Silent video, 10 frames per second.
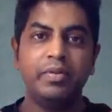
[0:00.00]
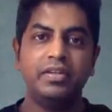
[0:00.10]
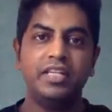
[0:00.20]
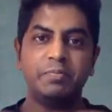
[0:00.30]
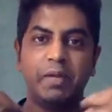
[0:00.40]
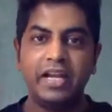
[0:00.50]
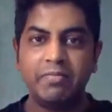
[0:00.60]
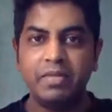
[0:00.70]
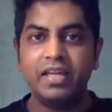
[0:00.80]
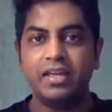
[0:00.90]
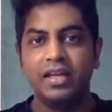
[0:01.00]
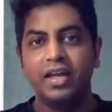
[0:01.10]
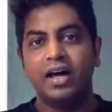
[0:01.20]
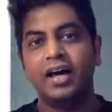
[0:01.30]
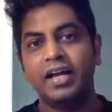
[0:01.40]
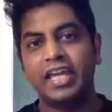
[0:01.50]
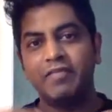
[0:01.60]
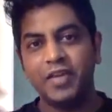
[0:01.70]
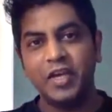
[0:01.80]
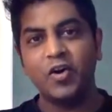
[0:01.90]
Despite me
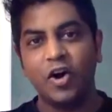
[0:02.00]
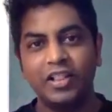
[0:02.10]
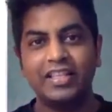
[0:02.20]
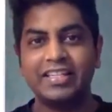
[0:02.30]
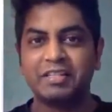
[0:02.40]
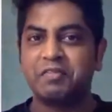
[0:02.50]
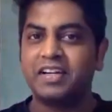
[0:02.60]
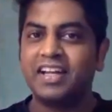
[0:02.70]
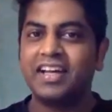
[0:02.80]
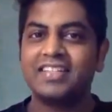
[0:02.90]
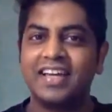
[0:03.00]
giving you all these fundas,